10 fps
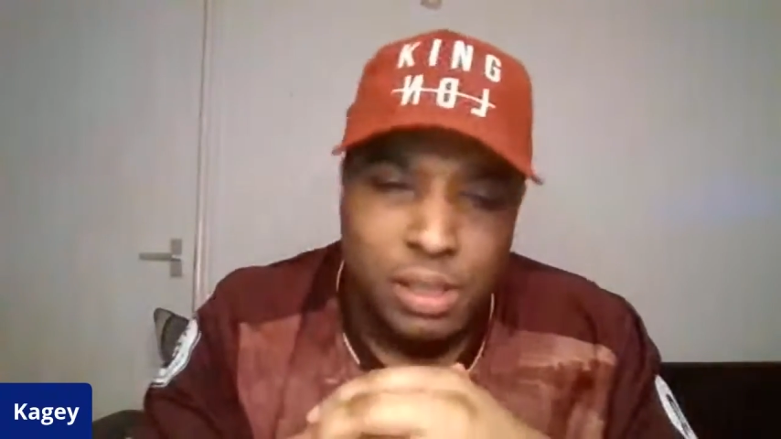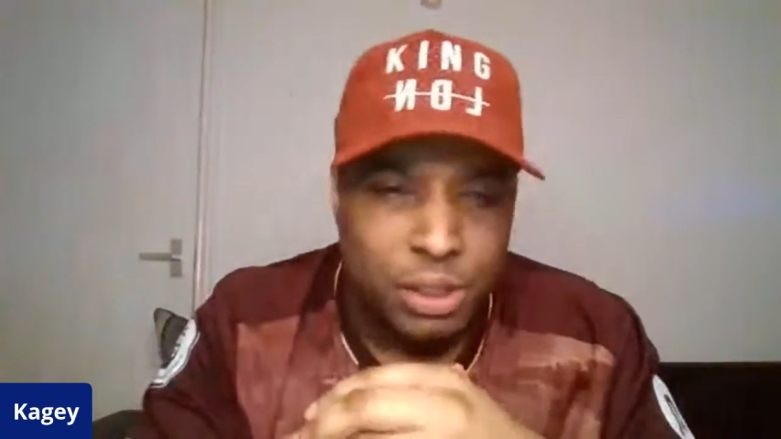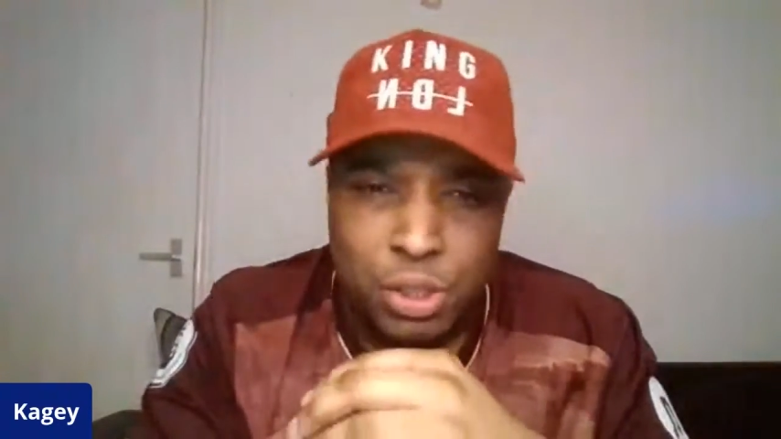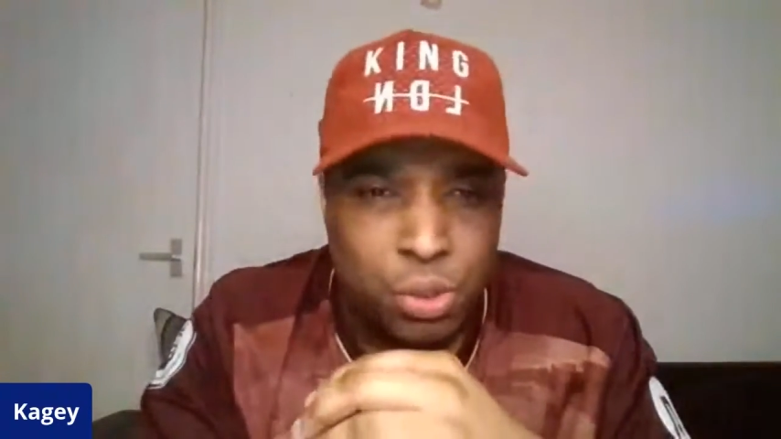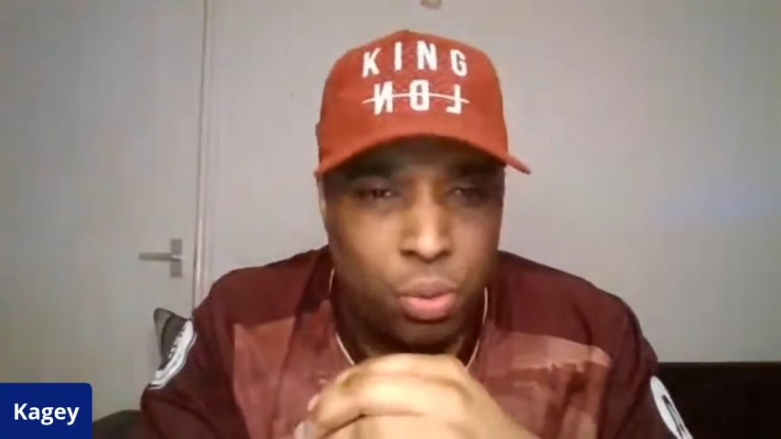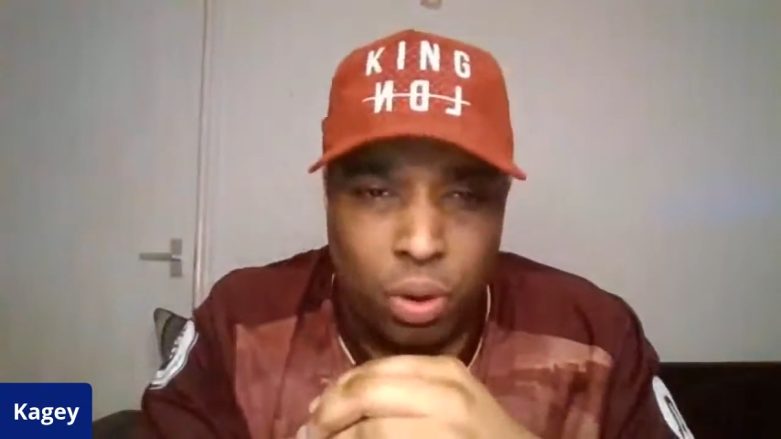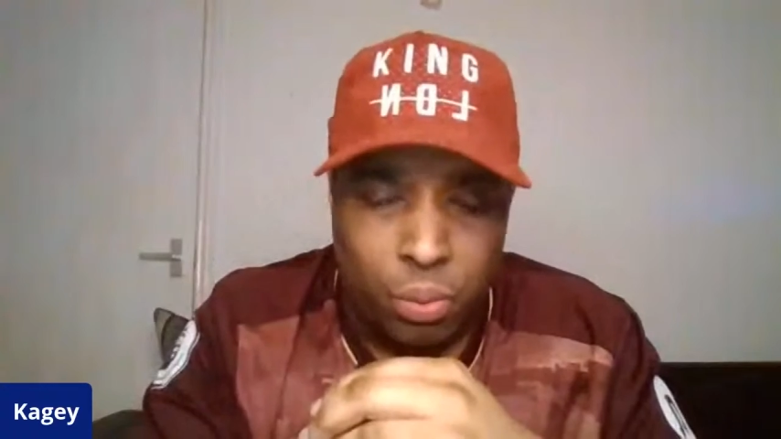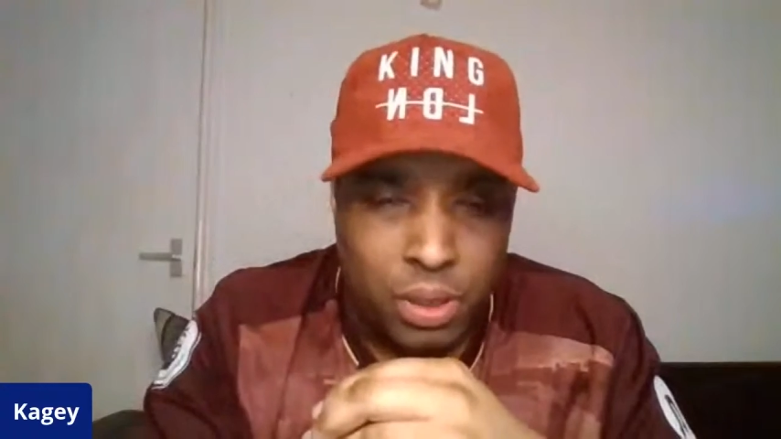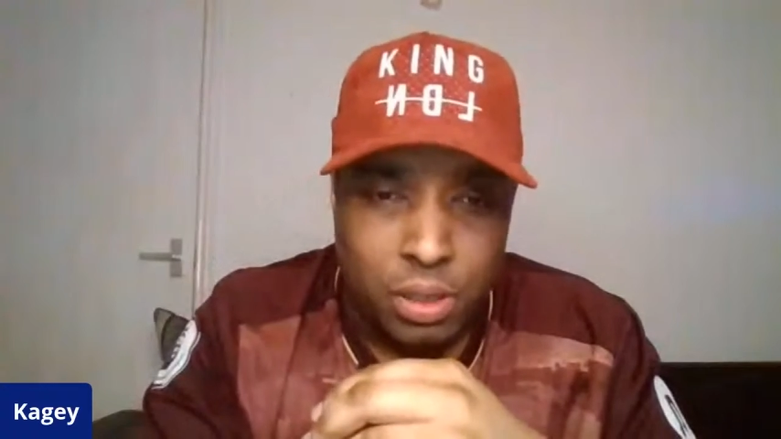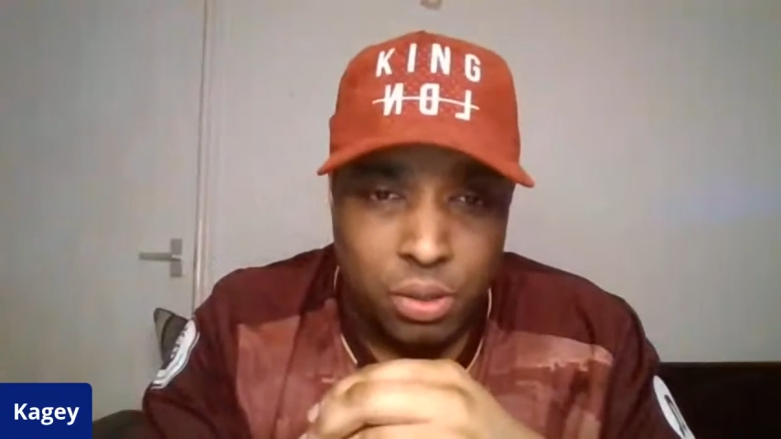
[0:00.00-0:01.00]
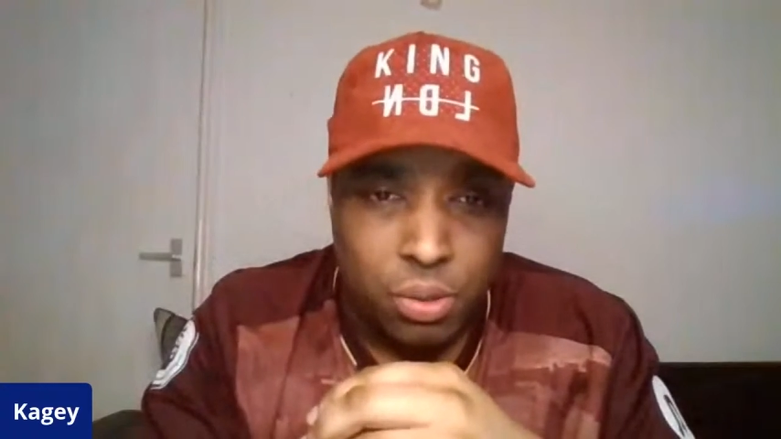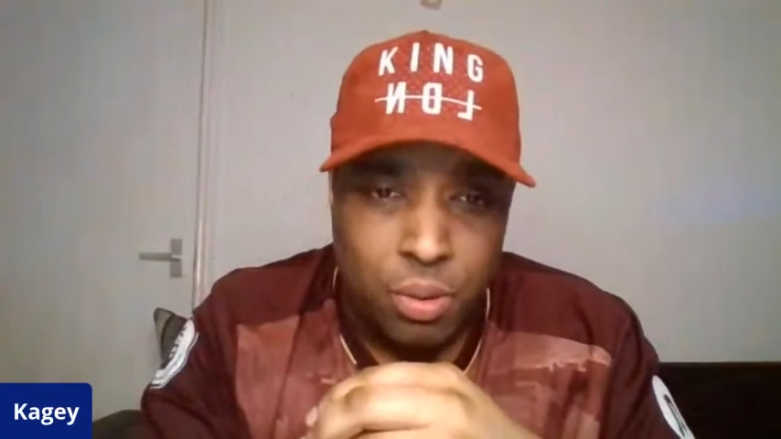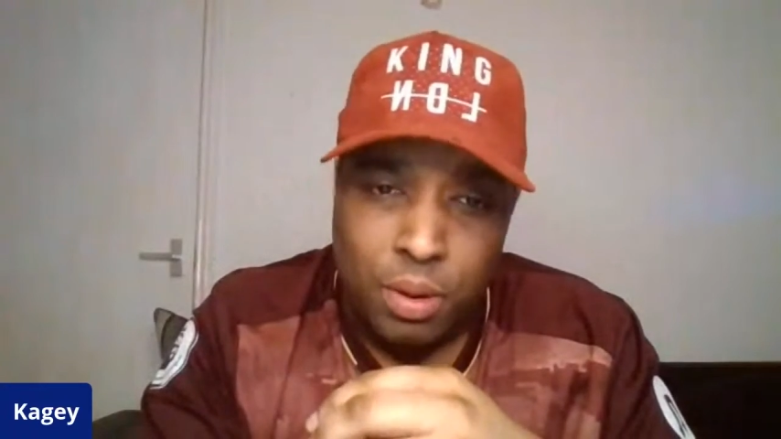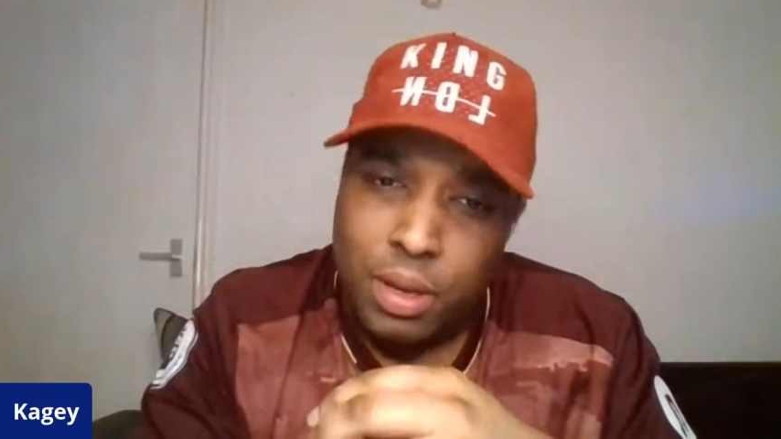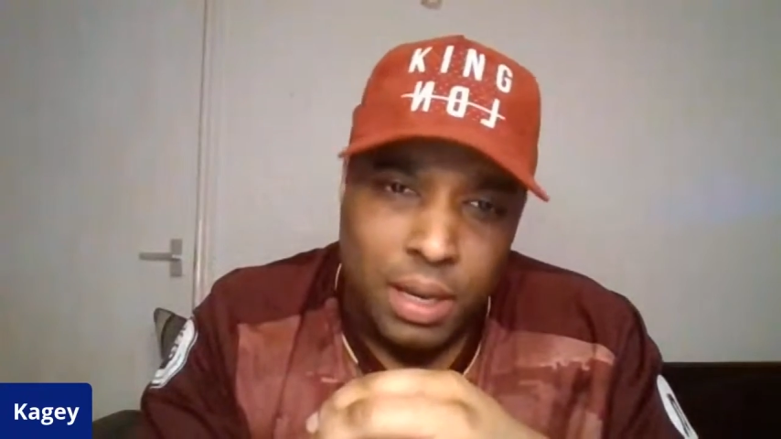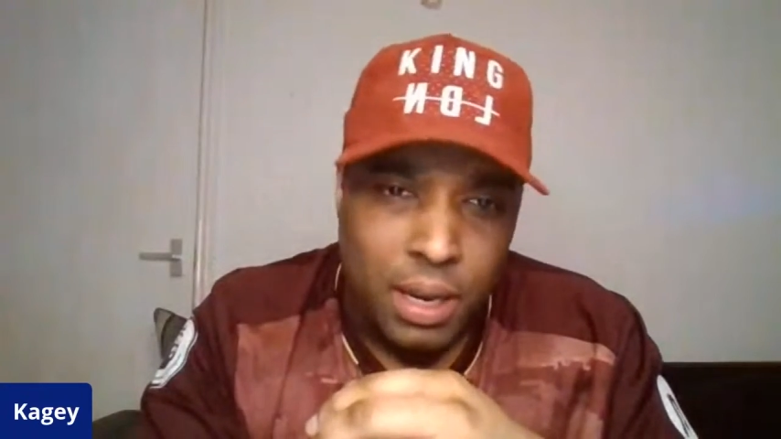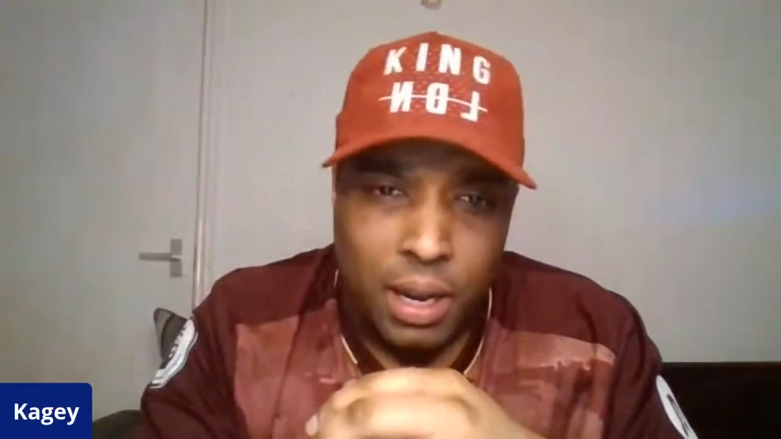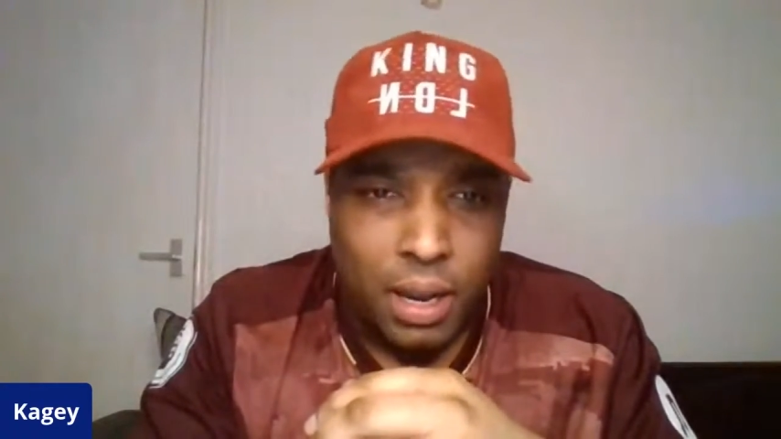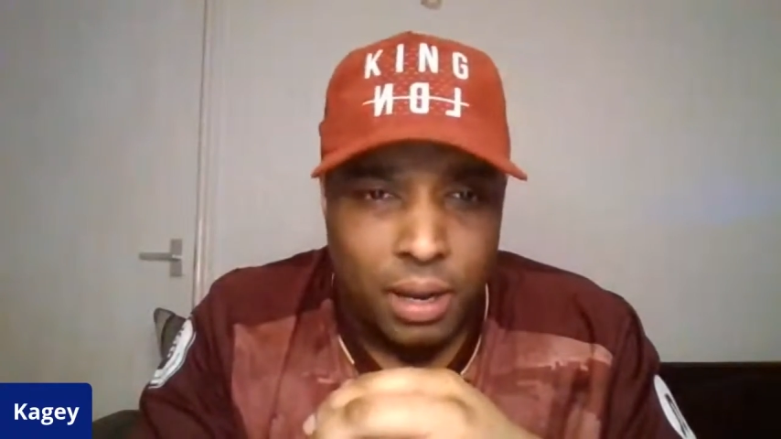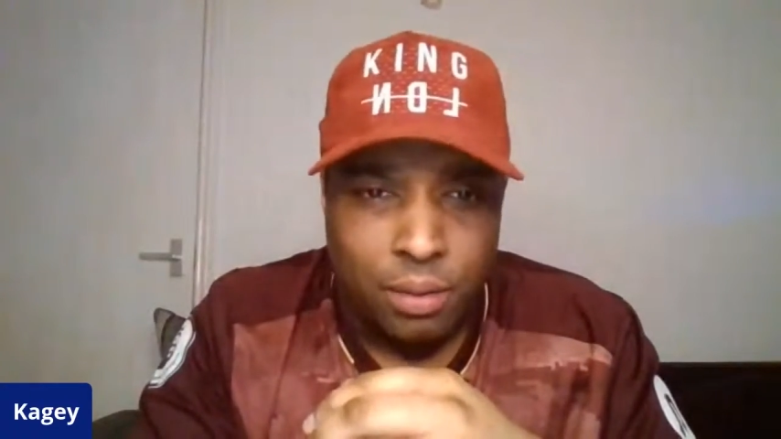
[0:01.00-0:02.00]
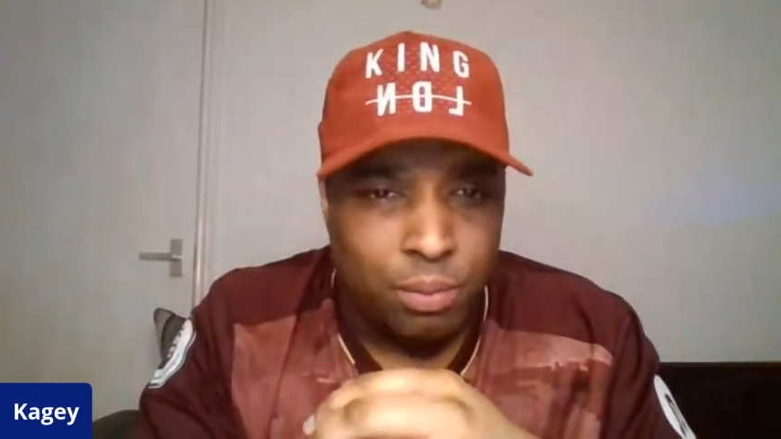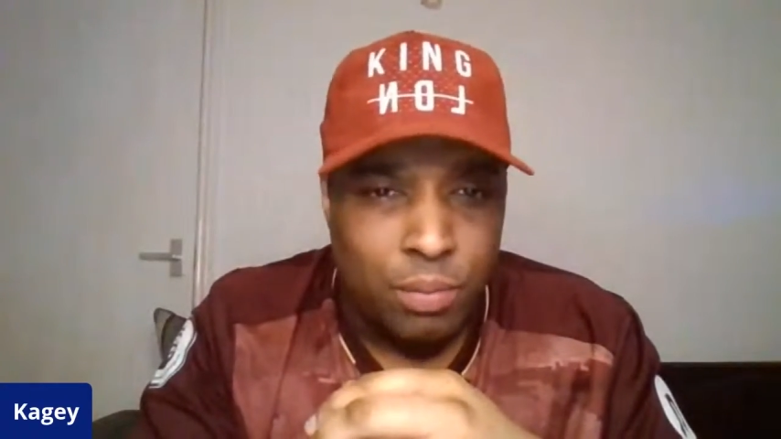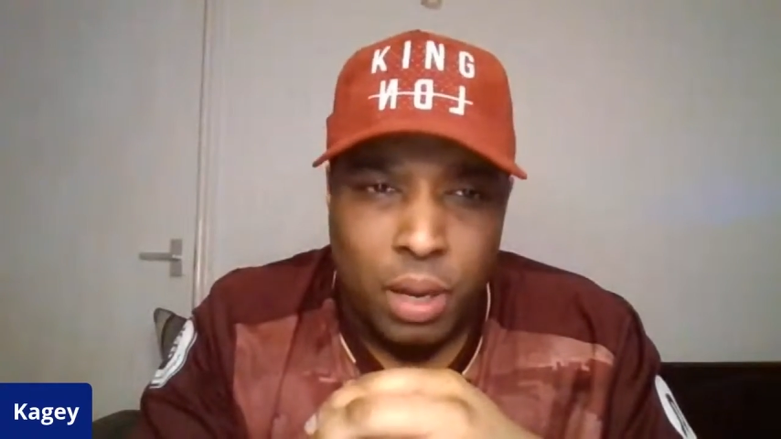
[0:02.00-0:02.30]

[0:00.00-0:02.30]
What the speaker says: do and play our game.